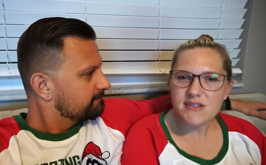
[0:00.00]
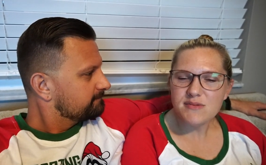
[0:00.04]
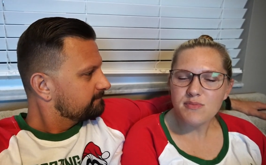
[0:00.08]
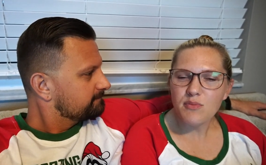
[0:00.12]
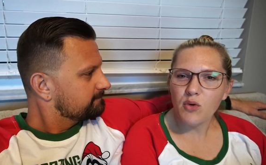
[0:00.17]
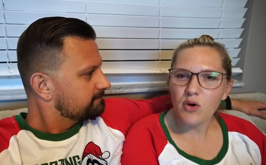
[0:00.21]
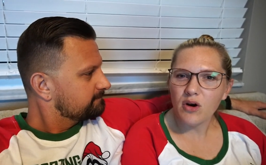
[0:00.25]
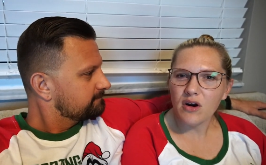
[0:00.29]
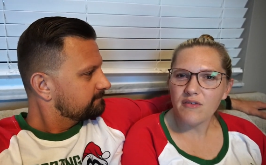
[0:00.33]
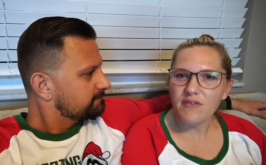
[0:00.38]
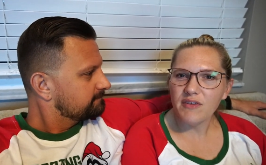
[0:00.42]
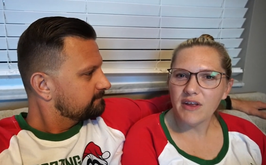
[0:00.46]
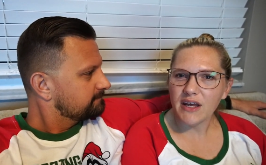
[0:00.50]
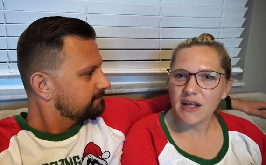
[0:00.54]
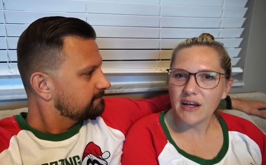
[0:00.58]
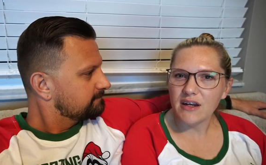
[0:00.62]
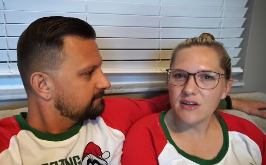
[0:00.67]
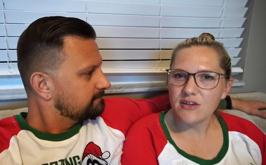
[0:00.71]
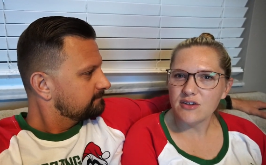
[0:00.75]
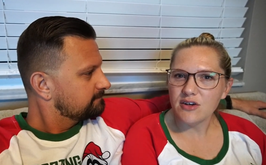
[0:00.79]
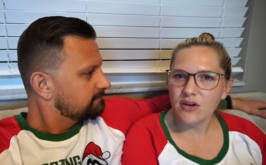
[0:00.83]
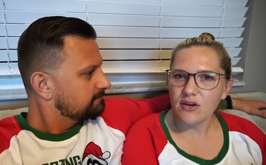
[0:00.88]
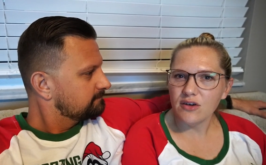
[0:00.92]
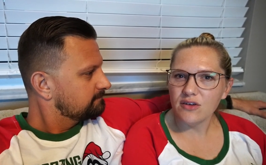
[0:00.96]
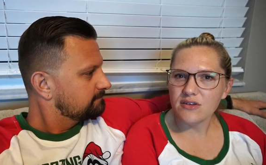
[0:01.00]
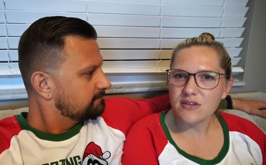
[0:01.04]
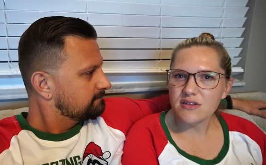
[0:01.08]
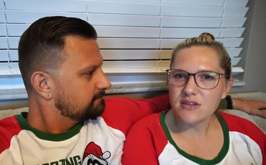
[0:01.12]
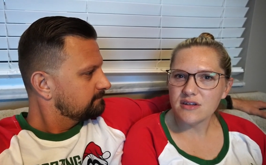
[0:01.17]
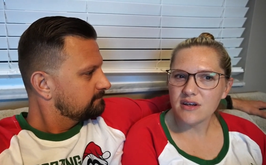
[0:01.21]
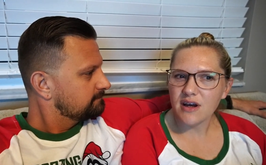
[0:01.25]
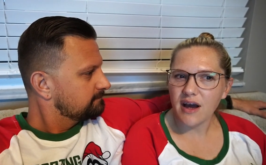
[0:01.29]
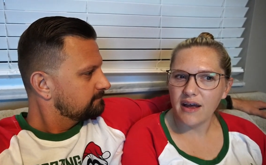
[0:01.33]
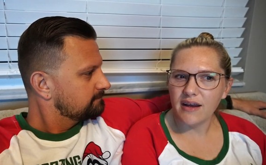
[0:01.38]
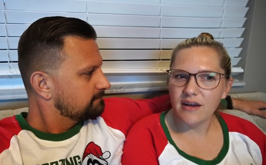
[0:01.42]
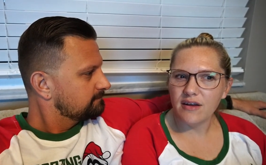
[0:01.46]
Speaker 1: more of like an adult
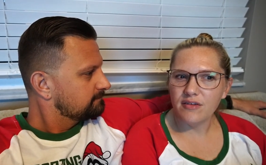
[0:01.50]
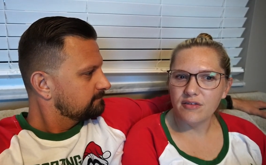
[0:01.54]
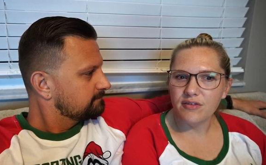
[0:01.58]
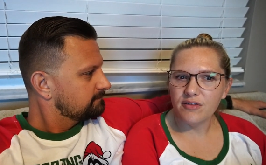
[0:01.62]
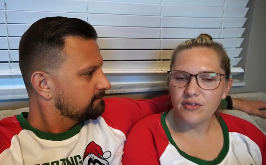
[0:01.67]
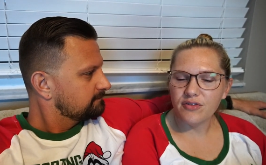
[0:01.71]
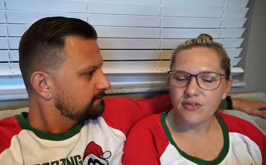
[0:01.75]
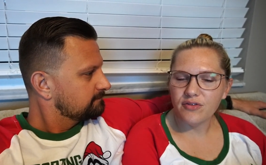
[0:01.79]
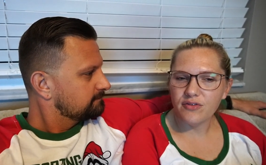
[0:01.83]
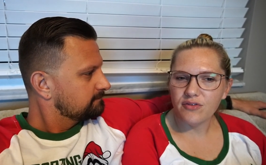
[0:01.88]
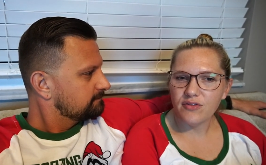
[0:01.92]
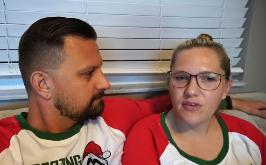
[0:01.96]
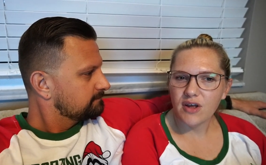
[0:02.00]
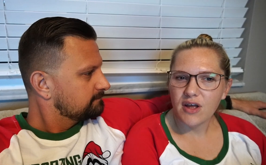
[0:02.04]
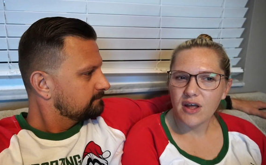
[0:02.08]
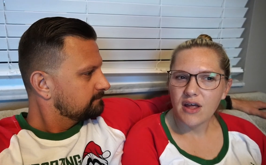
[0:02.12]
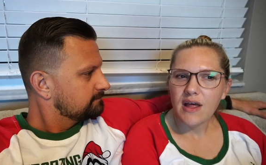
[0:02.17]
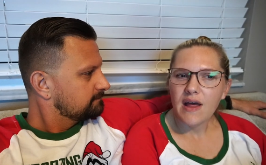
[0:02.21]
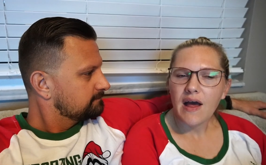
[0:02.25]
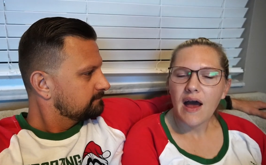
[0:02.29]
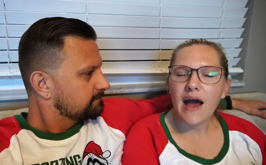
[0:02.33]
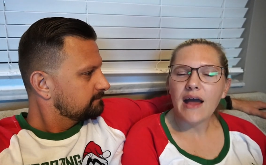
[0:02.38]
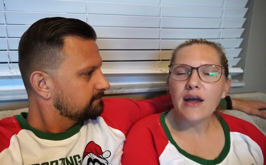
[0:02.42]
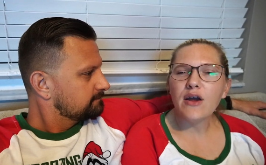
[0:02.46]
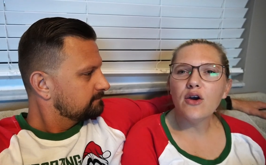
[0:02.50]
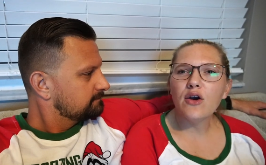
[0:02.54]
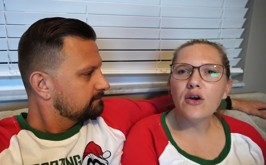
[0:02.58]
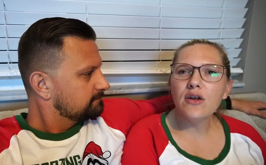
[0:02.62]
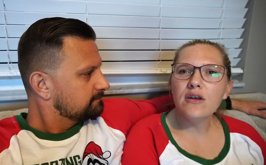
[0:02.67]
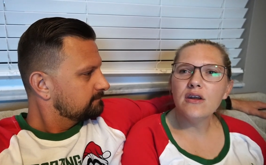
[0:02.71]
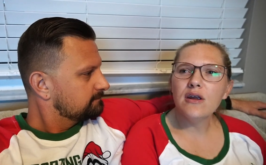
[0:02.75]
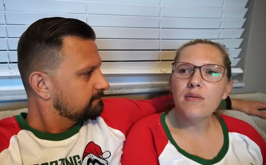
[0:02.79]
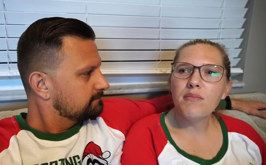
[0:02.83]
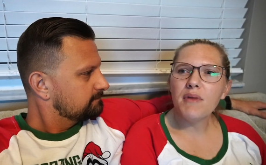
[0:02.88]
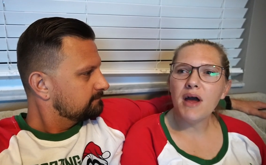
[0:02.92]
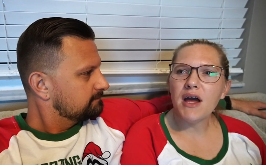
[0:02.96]
kind of. I
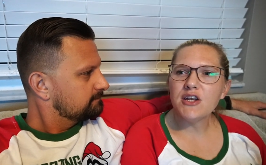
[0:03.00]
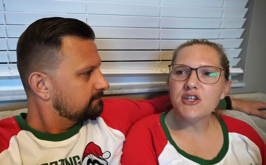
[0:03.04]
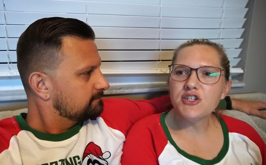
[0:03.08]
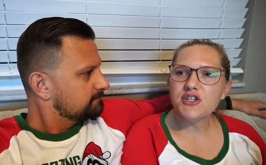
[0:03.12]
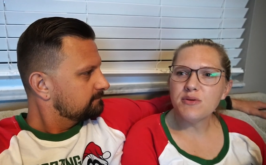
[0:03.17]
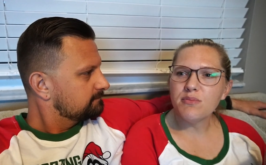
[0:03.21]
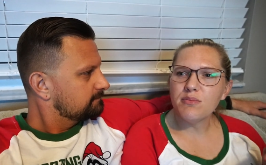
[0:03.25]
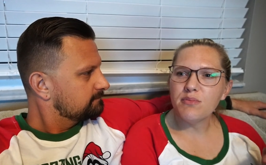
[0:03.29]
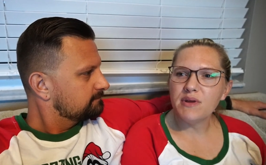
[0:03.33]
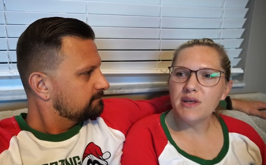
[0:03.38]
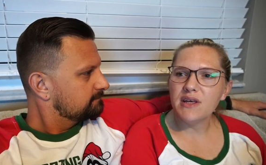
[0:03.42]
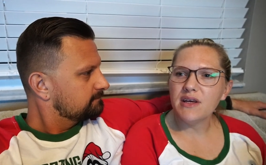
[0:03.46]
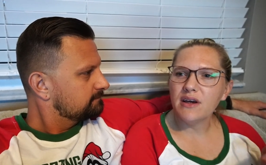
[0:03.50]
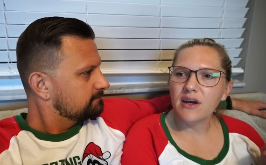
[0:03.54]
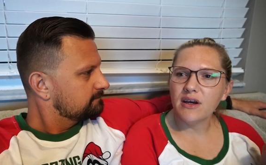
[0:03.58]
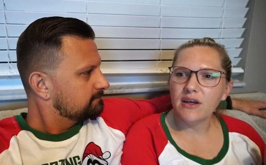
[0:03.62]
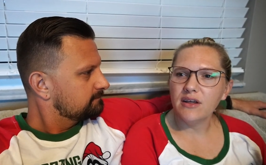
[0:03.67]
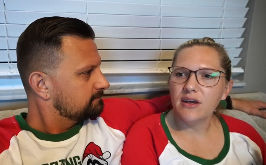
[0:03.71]
couldn't imagine being a